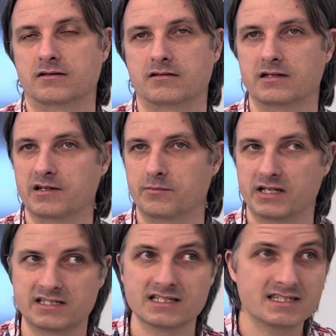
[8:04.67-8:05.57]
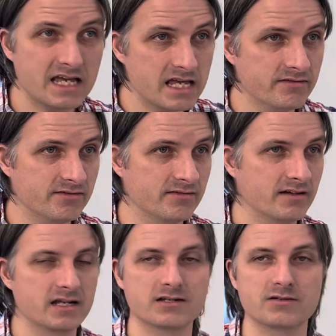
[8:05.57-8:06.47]
A place that's safe,
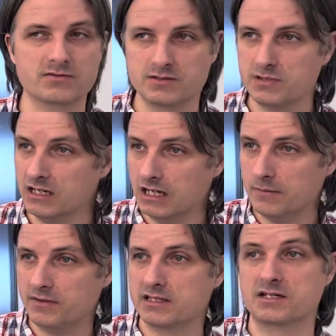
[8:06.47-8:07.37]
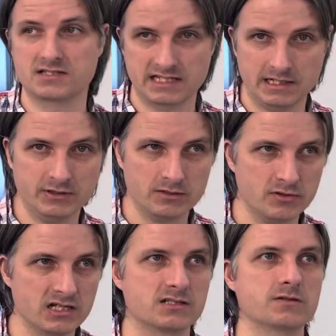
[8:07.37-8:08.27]
and you speed up, and then you slam on the
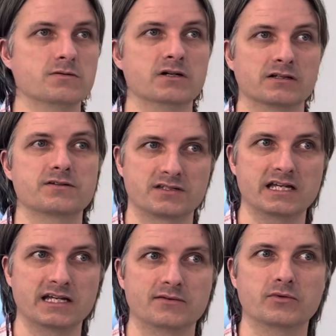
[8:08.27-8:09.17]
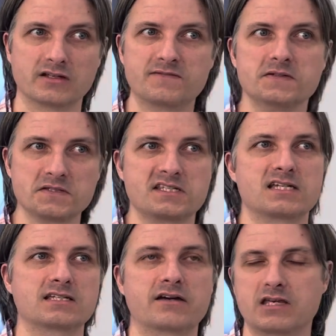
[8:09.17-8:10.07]
brakes so you understand what it feels like
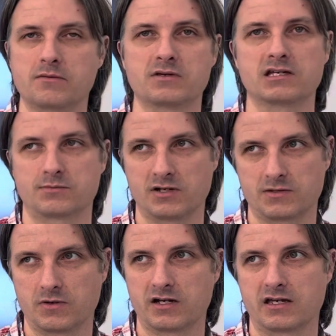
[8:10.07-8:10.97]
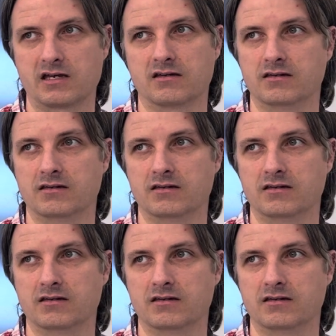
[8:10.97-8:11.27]
to have the ABS brakes working.